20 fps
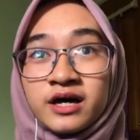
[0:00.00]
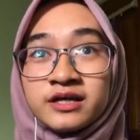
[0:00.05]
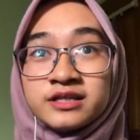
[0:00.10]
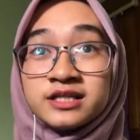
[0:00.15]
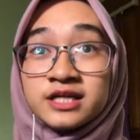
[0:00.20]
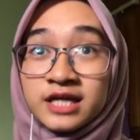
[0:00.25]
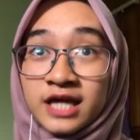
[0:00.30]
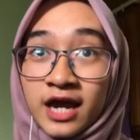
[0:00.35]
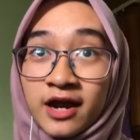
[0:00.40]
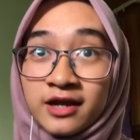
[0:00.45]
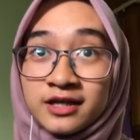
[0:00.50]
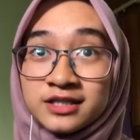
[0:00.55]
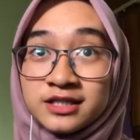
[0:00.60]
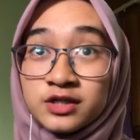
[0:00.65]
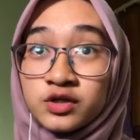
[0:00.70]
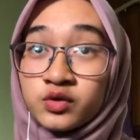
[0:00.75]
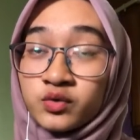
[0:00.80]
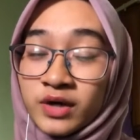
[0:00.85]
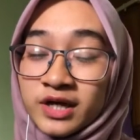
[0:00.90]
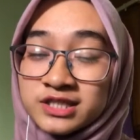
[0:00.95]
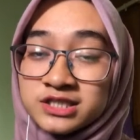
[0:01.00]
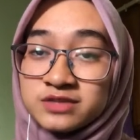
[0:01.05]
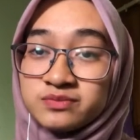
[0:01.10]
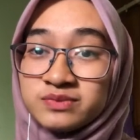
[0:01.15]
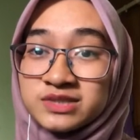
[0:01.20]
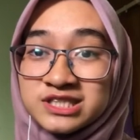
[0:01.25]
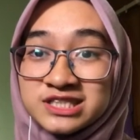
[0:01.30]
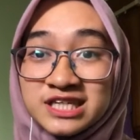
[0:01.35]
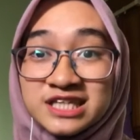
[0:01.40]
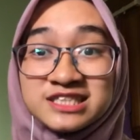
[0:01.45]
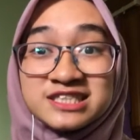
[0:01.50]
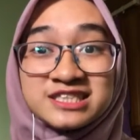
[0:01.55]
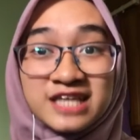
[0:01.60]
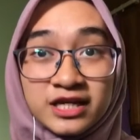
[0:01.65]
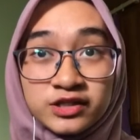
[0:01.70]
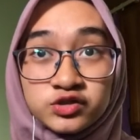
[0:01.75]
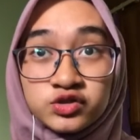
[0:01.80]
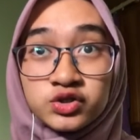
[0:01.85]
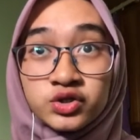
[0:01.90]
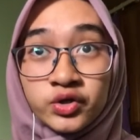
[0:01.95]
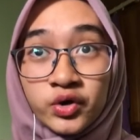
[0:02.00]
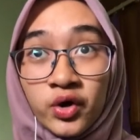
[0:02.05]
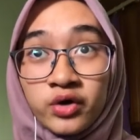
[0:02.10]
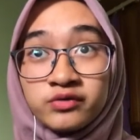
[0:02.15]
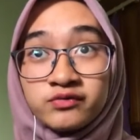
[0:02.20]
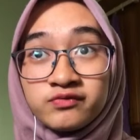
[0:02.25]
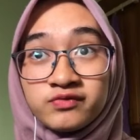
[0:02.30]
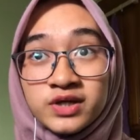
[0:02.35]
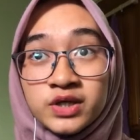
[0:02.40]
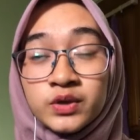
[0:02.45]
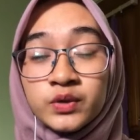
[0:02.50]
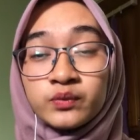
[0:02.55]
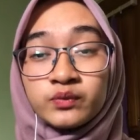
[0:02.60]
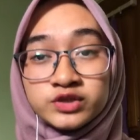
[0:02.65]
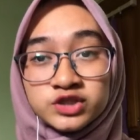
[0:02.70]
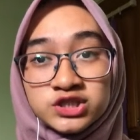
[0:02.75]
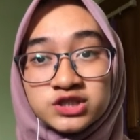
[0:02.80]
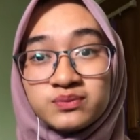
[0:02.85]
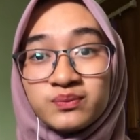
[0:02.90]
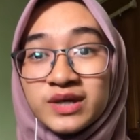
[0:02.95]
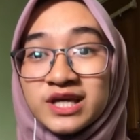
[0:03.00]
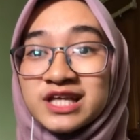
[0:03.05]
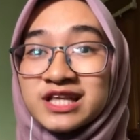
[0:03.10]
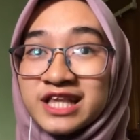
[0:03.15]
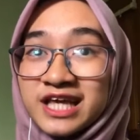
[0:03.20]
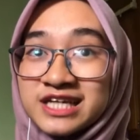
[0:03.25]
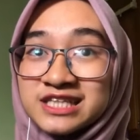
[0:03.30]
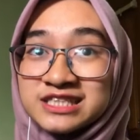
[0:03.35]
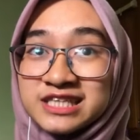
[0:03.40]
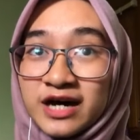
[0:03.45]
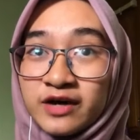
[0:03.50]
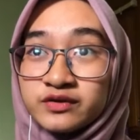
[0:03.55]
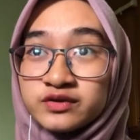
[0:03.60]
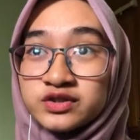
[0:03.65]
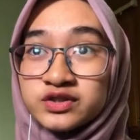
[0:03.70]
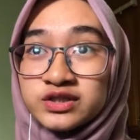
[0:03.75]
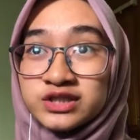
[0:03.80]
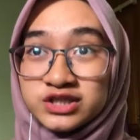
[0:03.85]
The character quest means that central conflict which is being laid down in